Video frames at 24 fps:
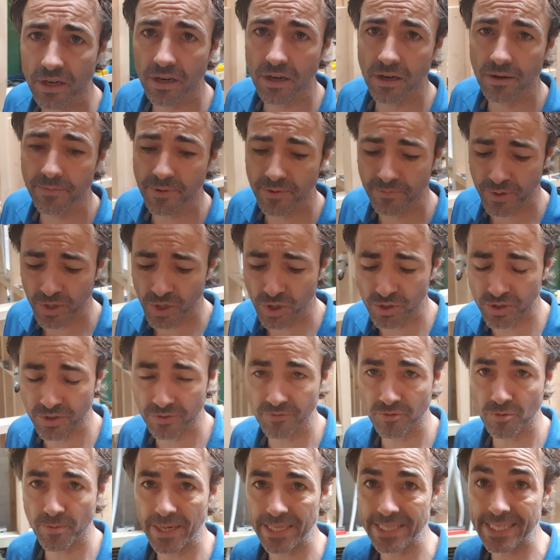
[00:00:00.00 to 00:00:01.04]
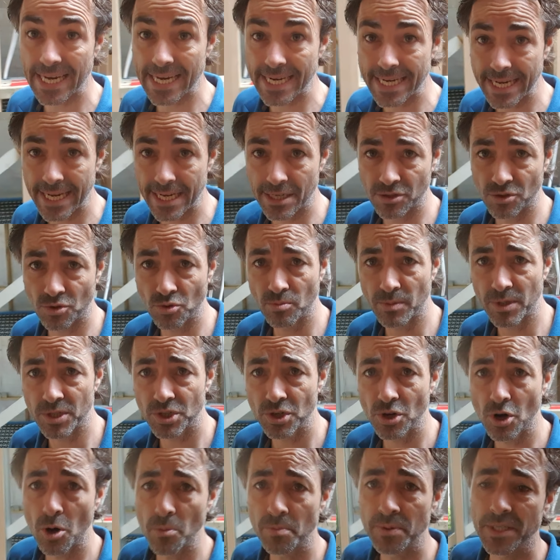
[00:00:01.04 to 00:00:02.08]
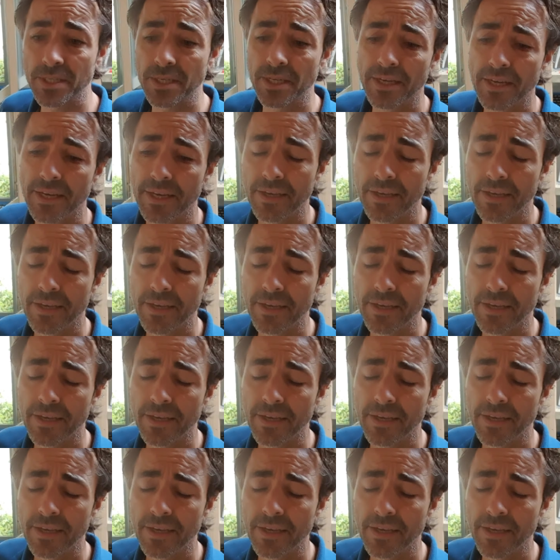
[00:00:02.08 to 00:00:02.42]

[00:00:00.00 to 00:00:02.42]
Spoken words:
I've been using them for about 10 years on all my jobs.